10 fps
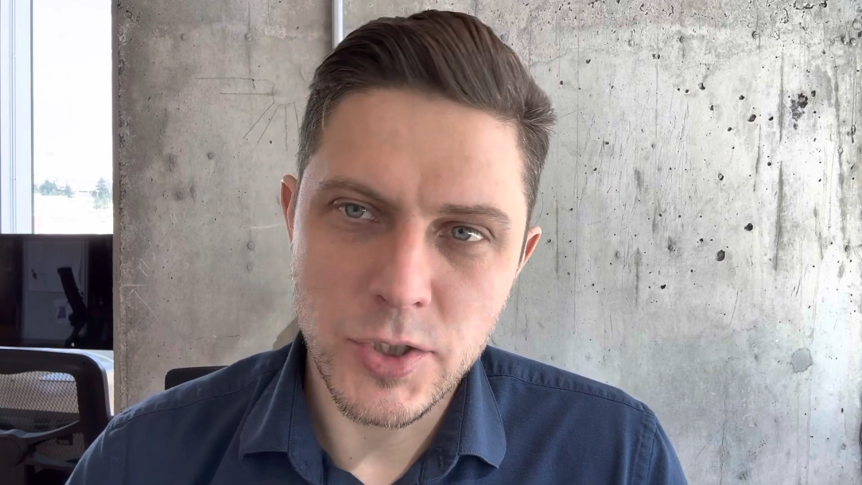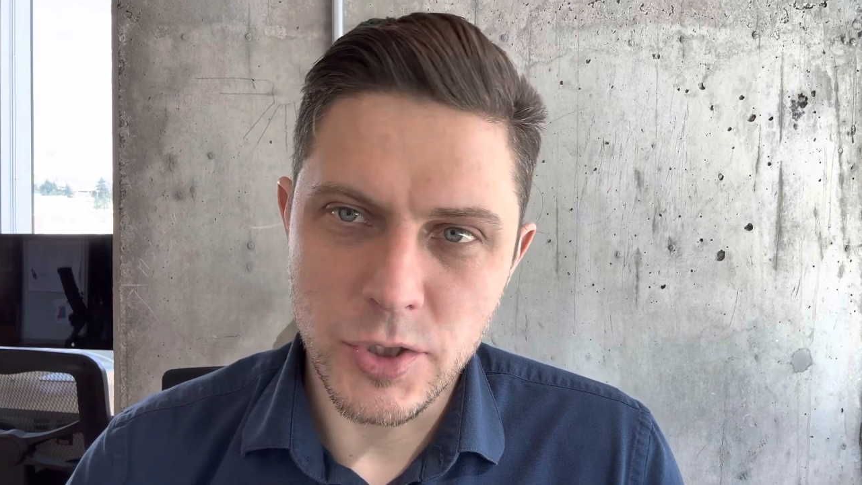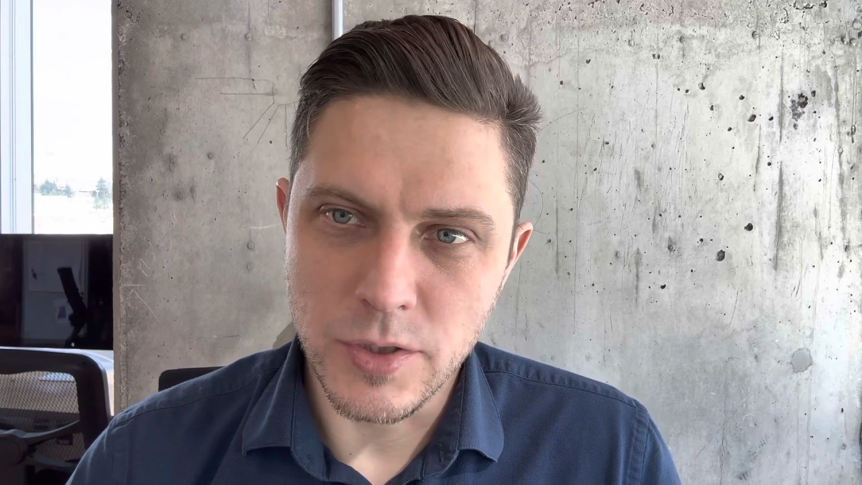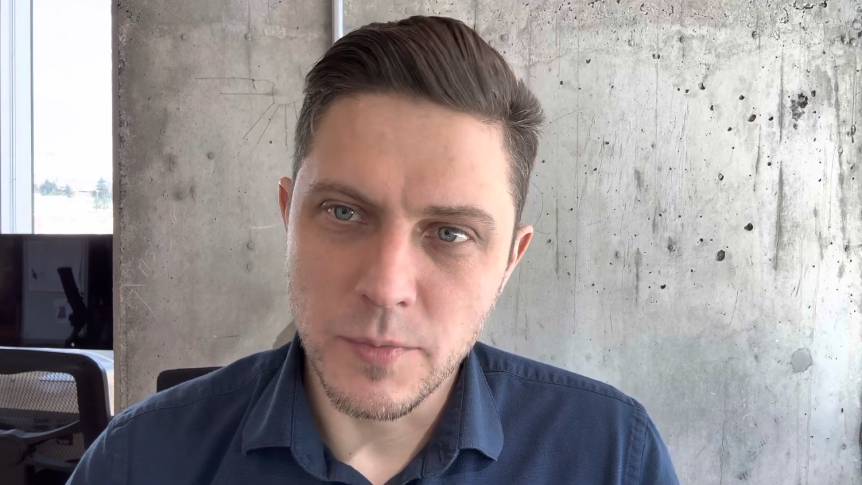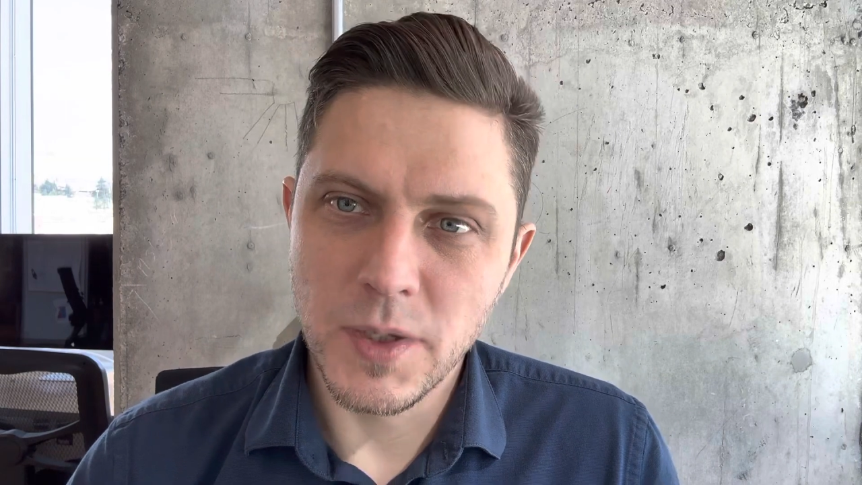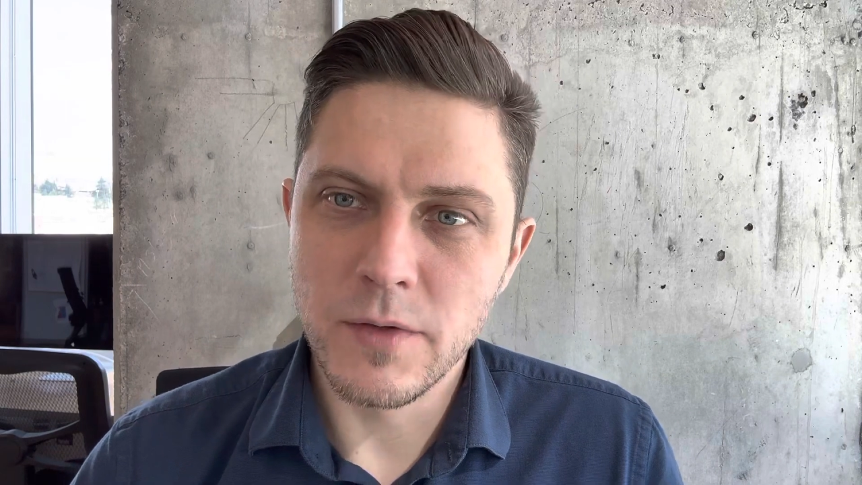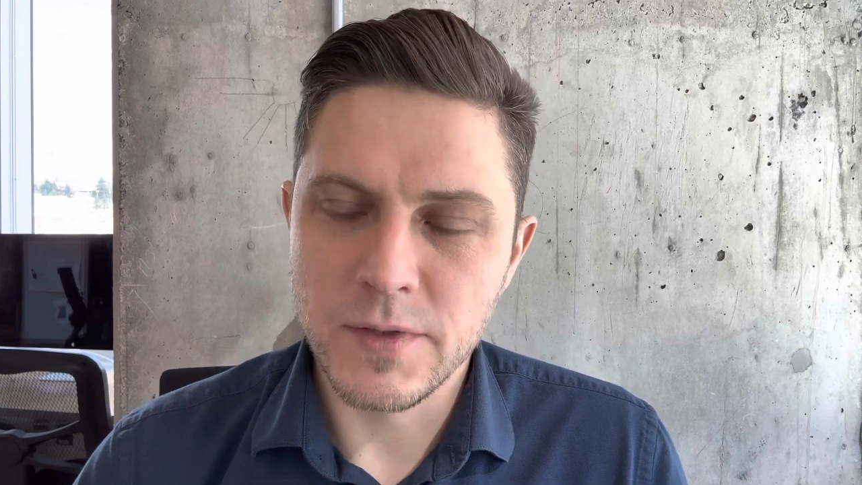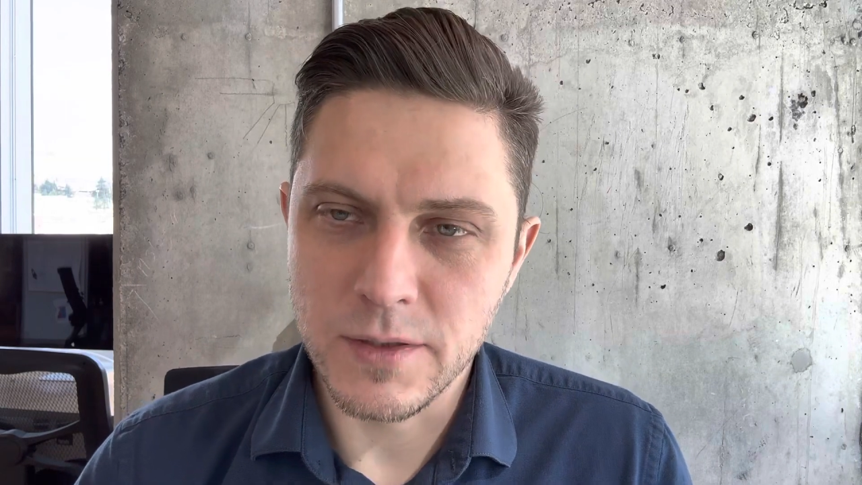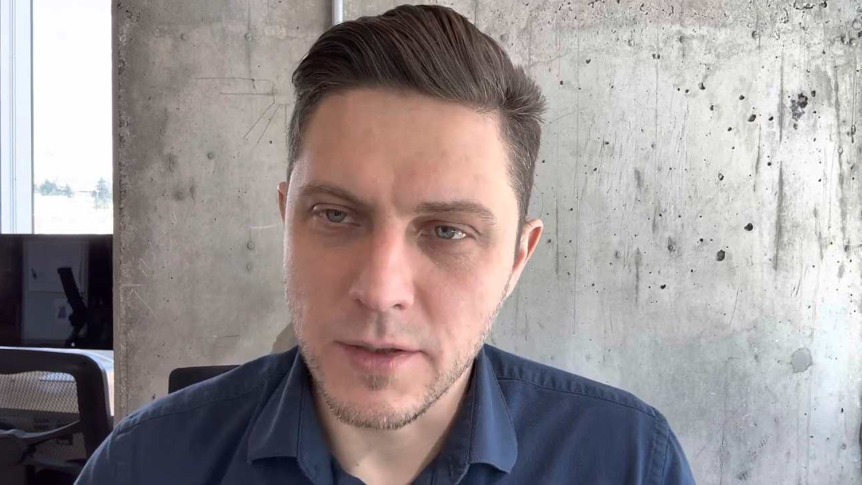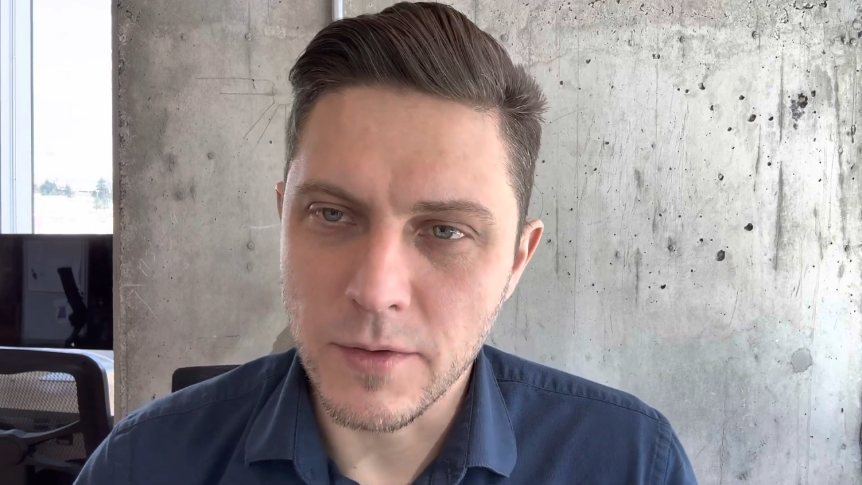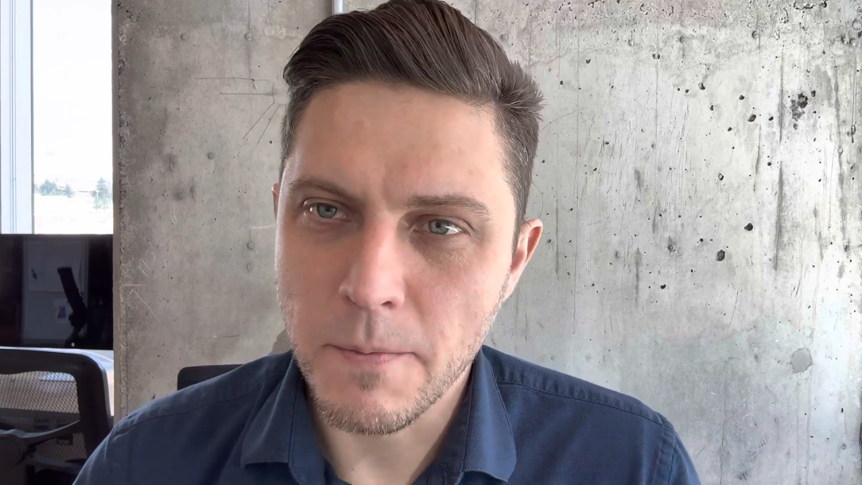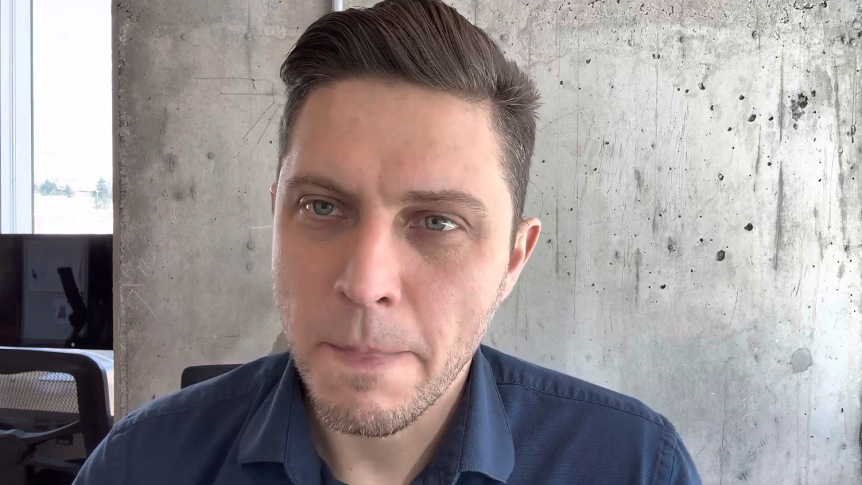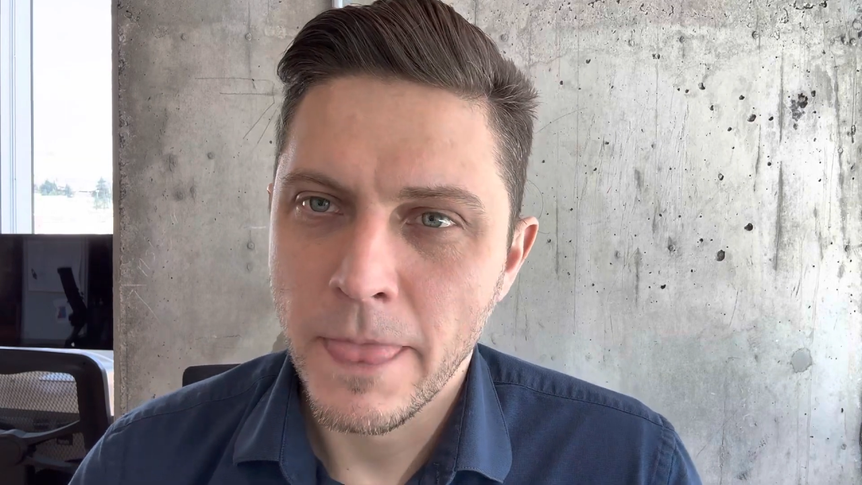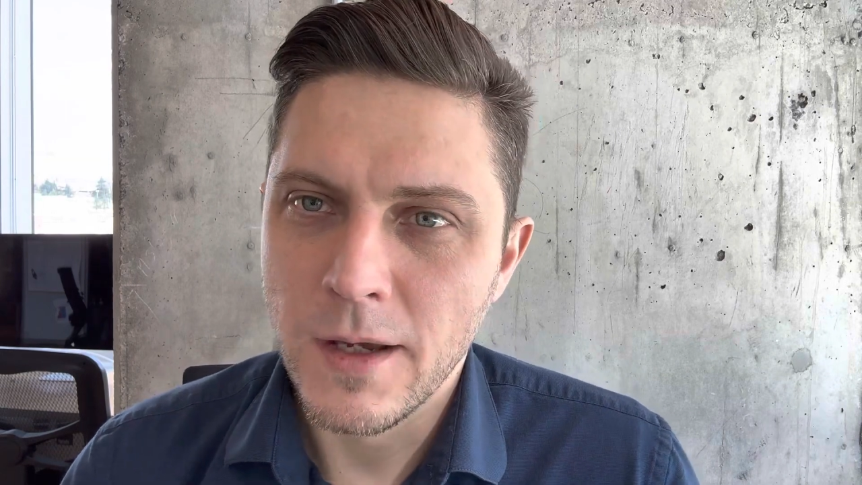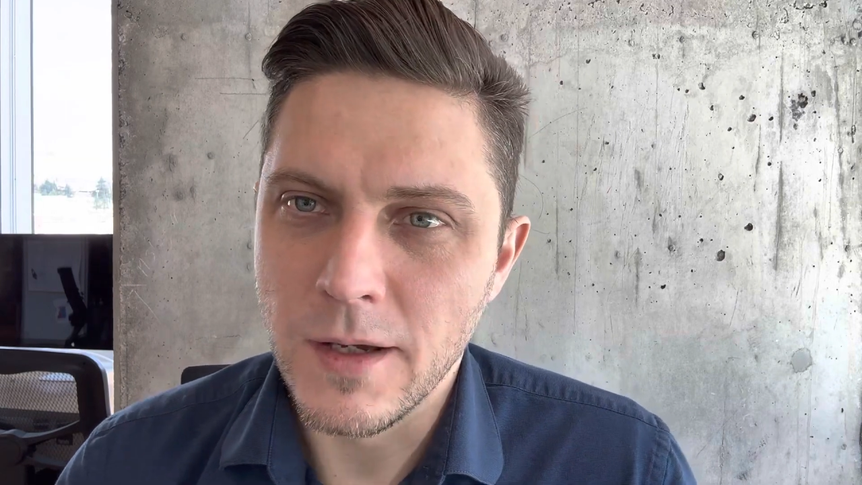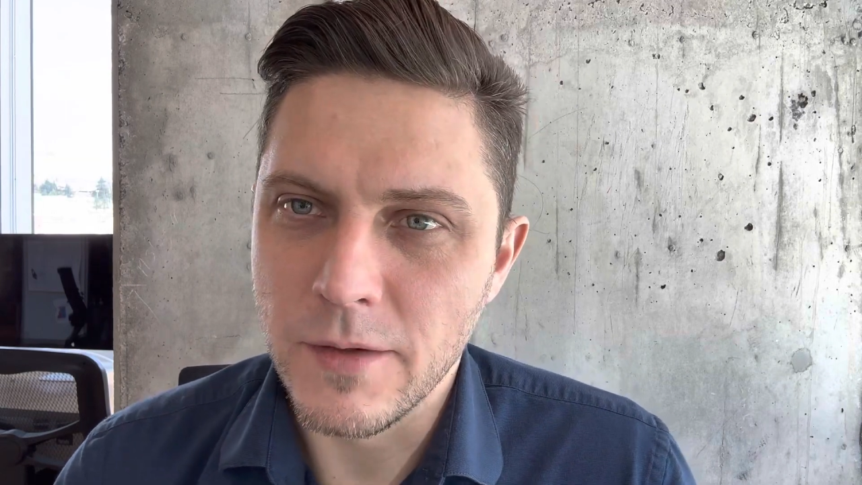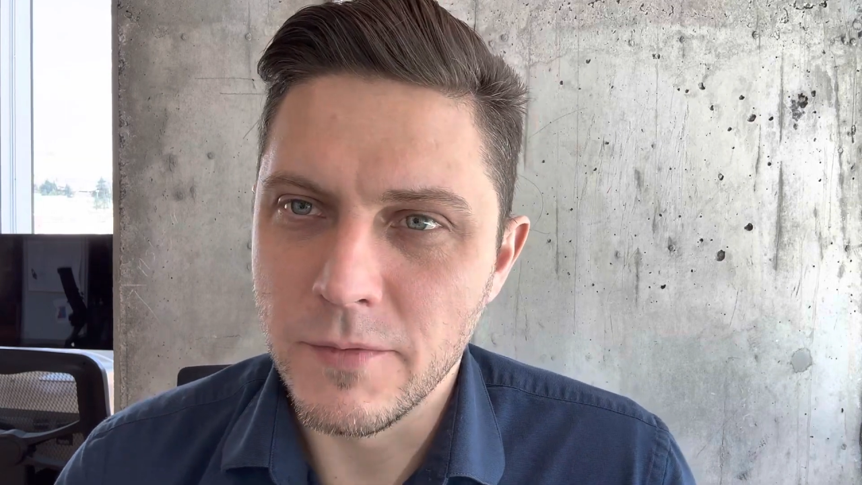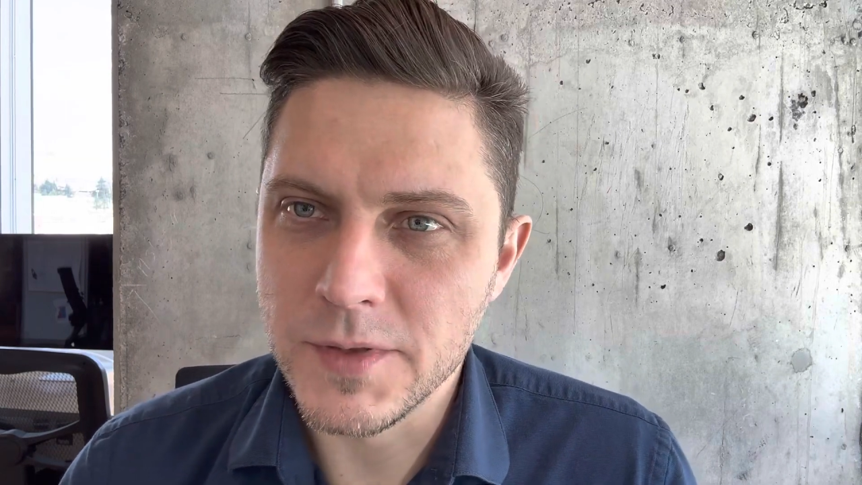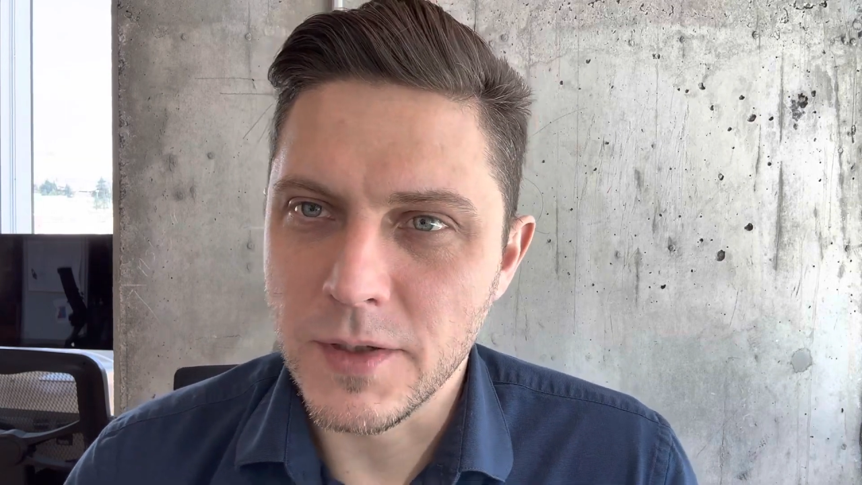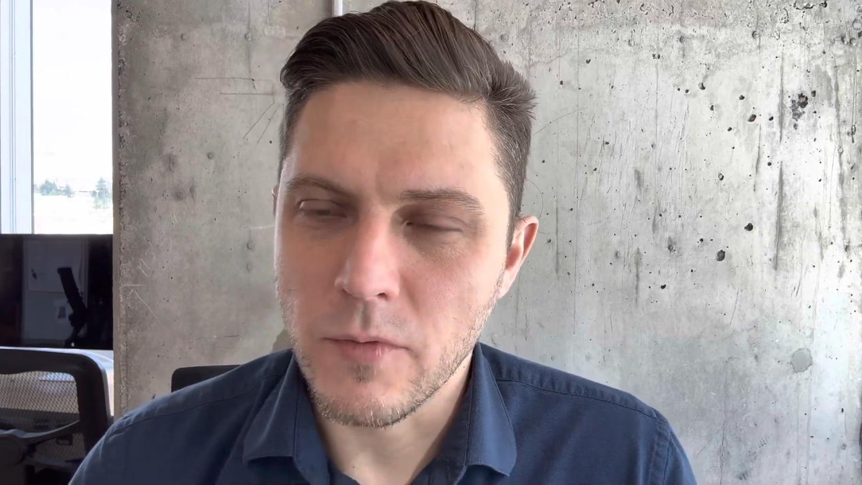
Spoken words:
Xi Jinping visited